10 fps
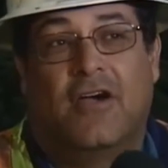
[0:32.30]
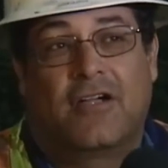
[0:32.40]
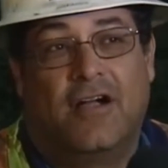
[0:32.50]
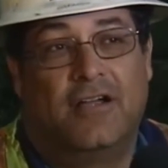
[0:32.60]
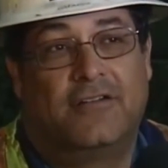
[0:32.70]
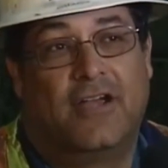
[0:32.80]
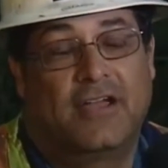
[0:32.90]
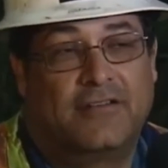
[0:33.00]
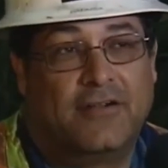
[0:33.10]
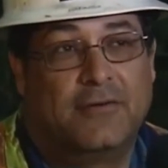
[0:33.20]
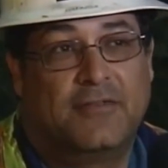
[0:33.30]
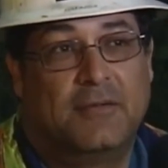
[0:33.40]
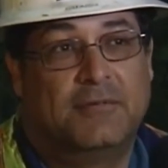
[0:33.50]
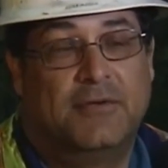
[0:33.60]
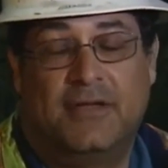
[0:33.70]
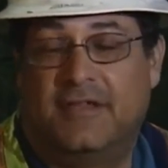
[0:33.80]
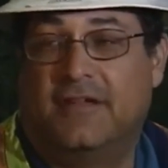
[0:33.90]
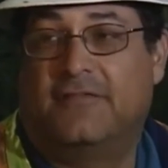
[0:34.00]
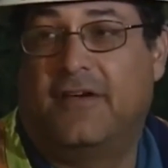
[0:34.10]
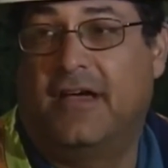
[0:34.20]
Our contractor was able to
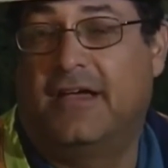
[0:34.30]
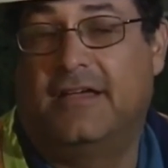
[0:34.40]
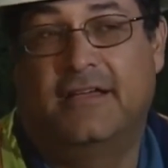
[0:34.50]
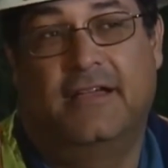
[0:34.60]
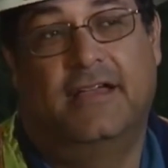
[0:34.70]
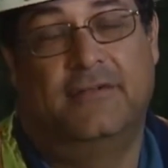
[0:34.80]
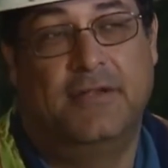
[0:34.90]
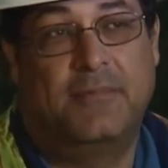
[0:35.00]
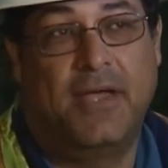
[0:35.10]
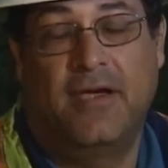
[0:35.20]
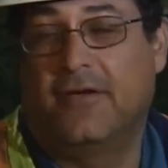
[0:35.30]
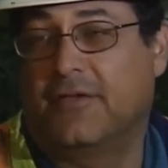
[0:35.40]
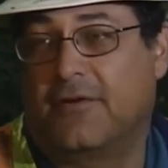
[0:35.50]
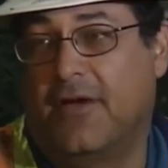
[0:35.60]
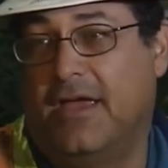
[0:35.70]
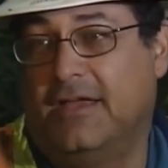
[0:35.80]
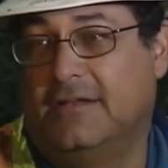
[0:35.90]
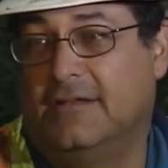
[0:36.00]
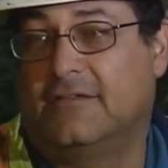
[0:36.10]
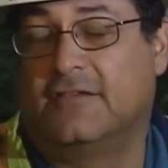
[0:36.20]
identify and repair the
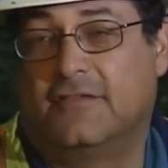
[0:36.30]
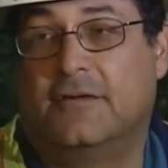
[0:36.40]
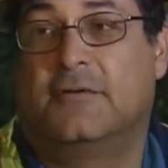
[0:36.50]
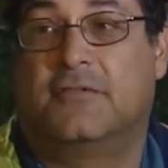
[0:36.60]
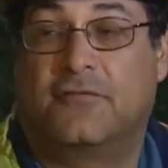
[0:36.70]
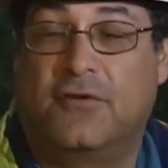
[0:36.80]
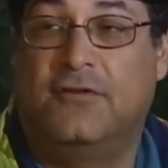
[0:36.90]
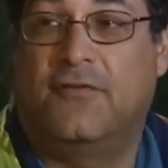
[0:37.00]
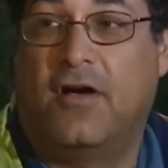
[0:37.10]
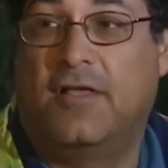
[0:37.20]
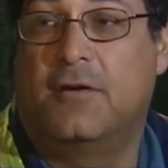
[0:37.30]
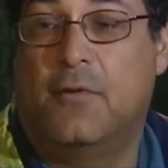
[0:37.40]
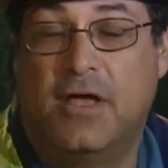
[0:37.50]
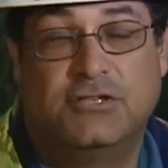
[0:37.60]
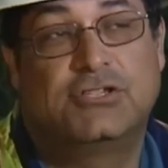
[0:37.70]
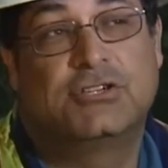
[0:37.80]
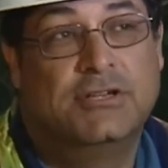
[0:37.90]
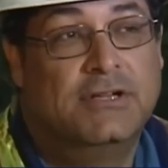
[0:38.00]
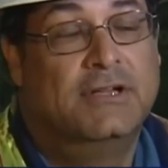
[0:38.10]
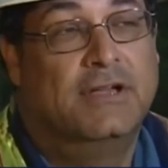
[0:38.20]
crane. Essentially, it was a free-falling winch
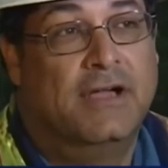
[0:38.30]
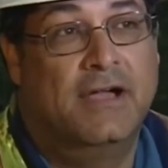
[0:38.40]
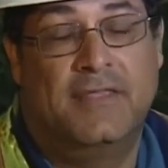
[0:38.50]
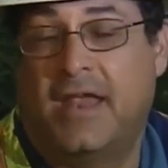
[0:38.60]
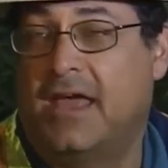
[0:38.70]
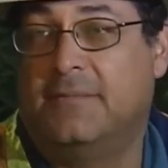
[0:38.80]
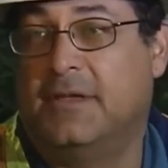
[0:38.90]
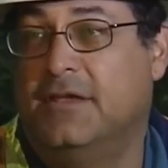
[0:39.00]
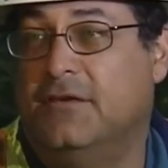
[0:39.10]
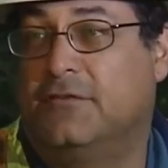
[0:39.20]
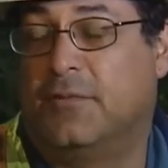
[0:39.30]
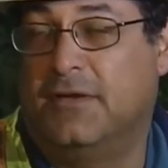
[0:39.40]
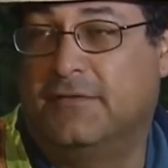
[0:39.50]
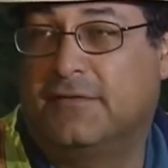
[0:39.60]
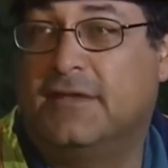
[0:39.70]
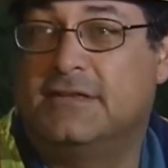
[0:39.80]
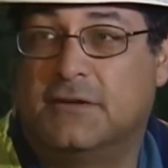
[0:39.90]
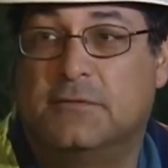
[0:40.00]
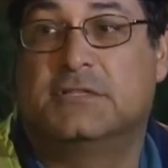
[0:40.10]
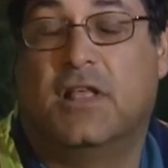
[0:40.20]
that hadn't been used previously,
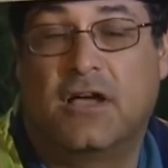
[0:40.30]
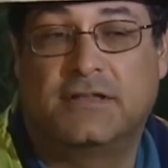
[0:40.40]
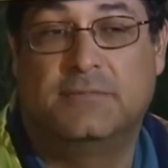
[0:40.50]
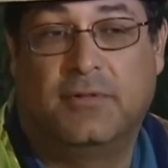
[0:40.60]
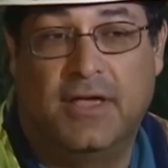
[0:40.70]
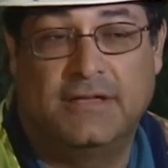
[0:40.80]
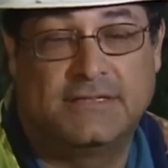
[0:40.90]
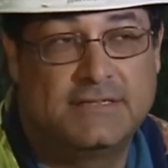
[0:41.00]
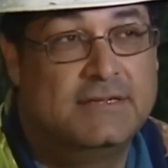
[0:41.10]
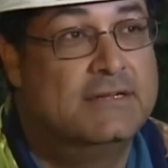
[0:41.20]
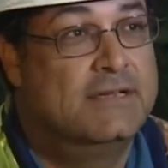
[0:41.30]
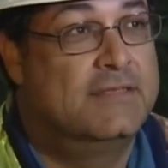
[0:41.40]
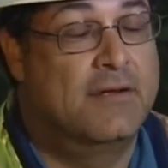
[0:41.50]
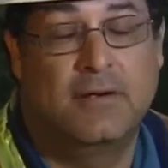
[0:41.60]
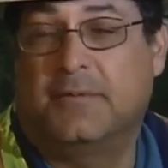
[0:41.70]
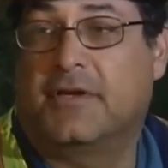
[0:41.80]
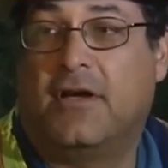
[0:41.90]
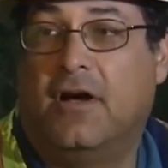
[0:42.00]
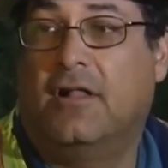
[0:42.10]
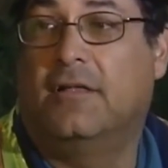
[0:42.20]
so it was locked in place. They were able to
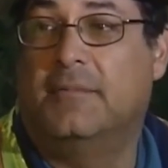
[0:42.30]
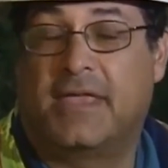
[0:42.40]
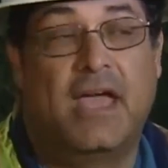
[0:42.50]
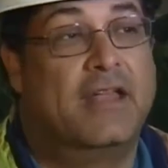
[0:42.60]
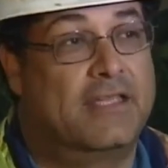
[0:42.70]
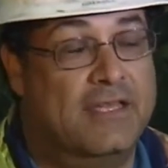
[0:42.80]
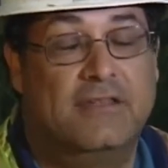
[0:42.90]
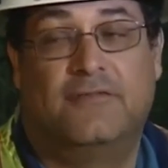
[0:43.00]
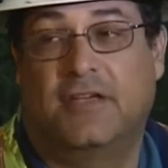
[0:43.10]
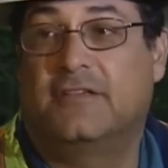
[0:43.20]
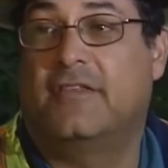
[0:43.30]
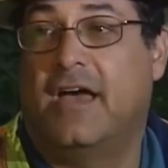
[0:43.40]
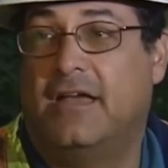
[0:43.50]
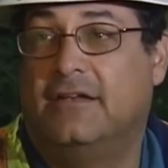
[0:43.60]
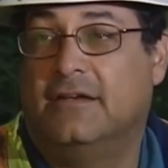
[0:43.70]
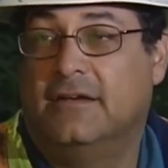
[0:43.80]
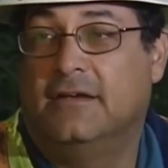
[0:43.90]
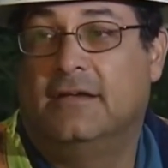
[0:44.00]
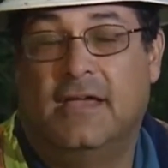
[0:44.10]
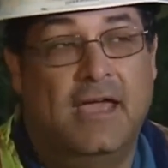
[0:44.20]
call a mechanic in to fix that,
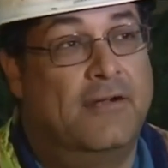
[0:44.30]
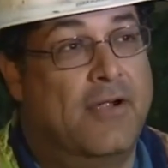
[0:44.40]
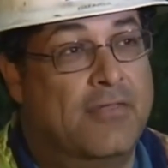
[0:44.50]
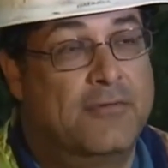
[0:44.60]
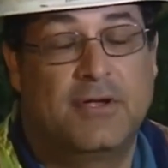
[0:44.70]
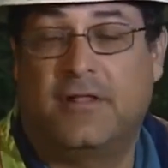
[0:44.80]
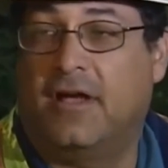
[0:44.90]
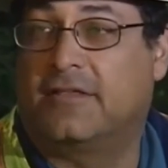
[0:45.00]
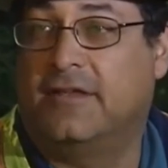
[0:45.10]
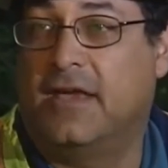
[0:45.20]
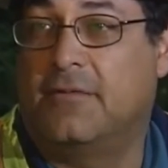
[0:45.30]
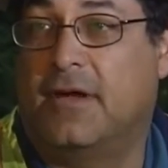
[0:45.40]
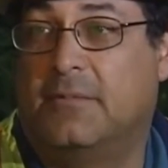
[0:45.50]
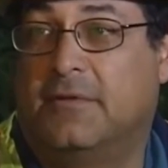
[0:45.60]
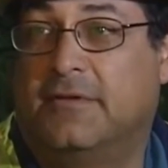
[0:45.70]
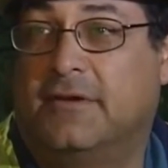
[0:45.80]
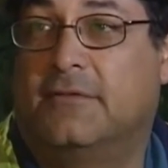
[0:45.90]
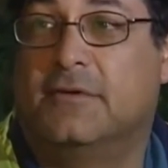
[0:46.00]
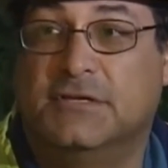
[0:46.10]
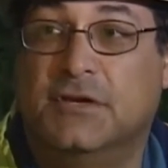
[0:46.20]
and around 3 o'clock today, we were able
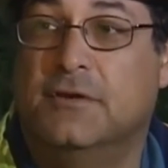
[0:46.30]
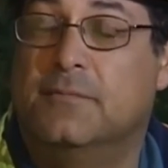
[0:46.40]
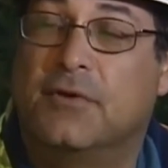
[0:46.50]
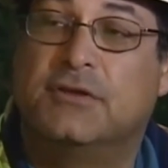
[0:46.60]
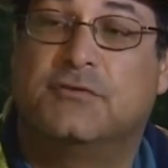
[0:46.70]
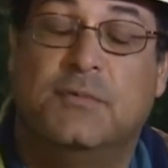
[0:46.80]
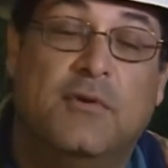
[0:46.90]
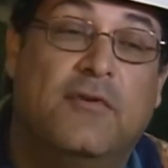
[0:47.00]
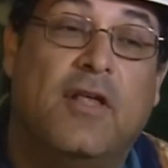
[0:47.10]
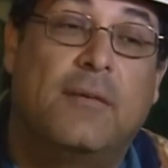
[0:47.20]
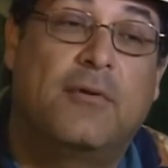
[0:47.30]
to resume bridge removal